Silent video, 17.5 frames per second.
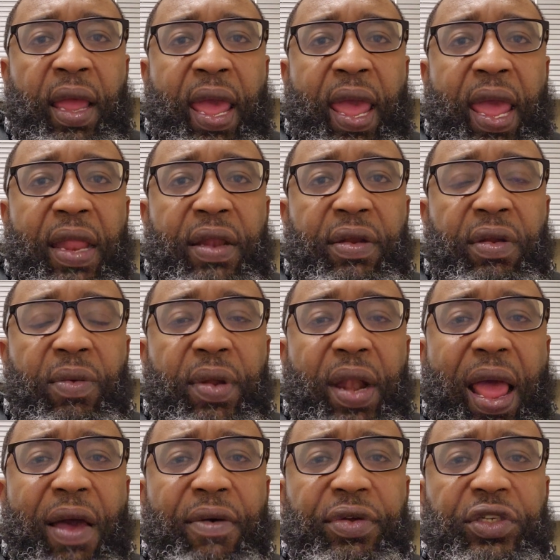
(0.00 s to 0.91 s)
and
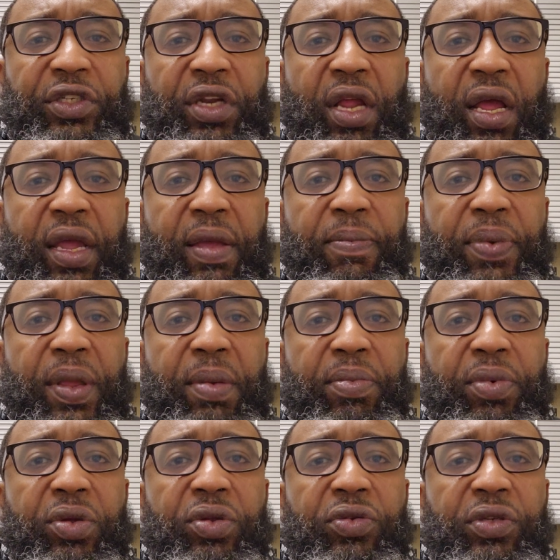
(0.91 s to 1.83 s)
when I was young and
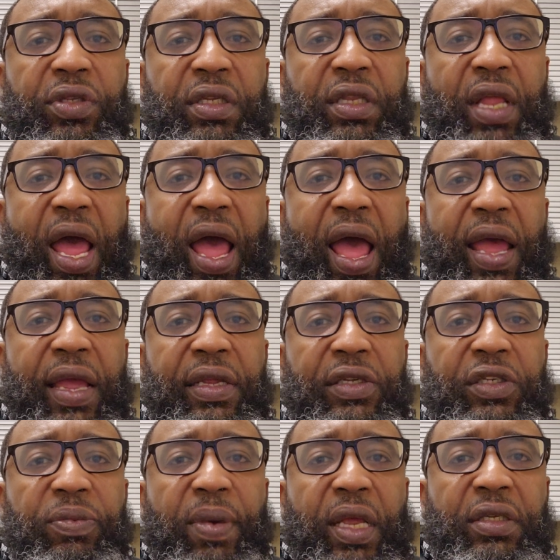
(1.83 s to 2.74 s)
people used to die,
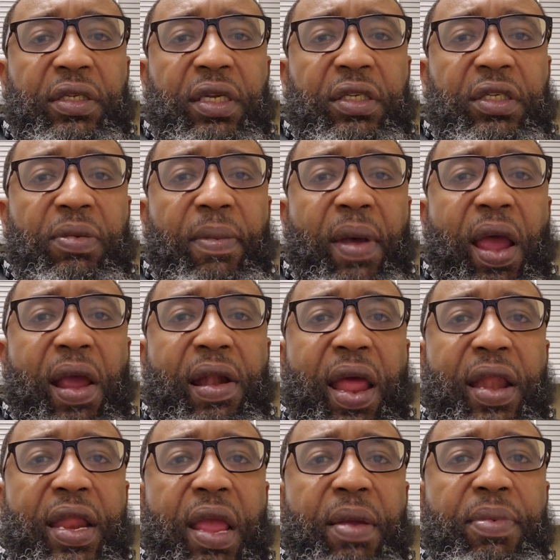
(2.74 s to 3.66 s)
especially somebody in
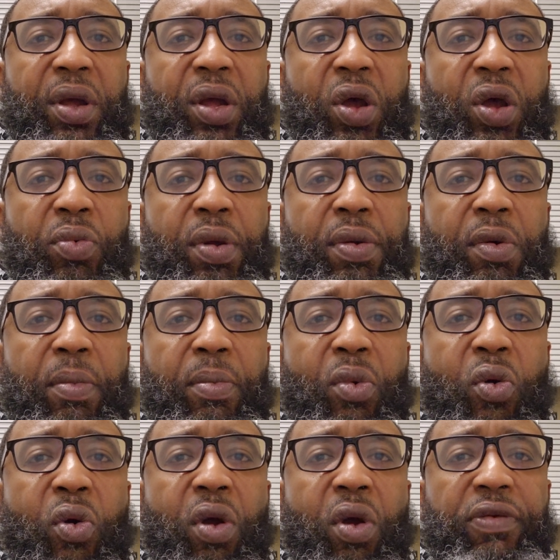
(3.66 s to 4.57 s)
our neighborhood, we were
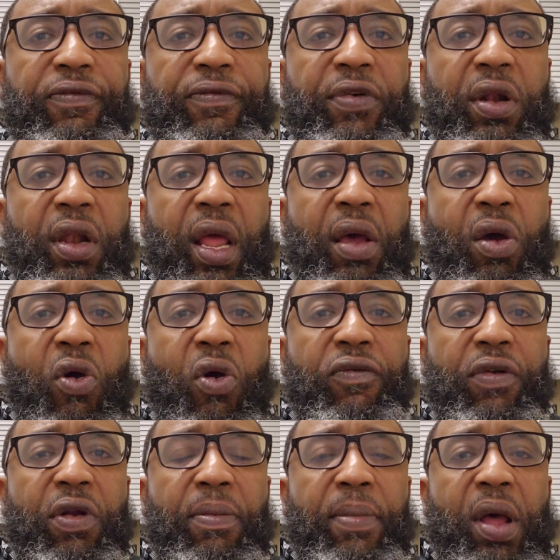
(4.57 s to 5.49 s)
mourning for
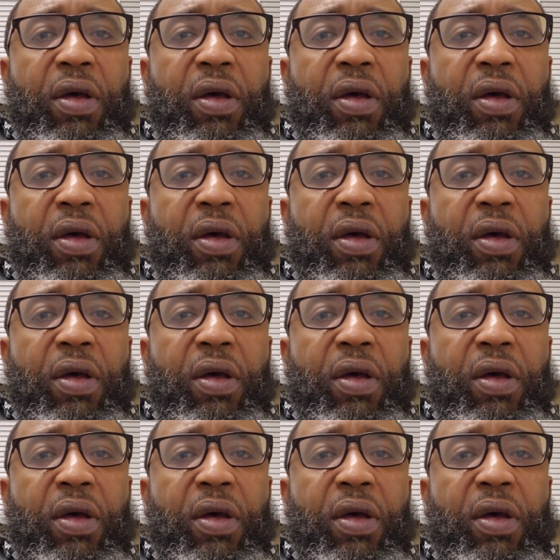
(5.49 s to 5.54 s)
over a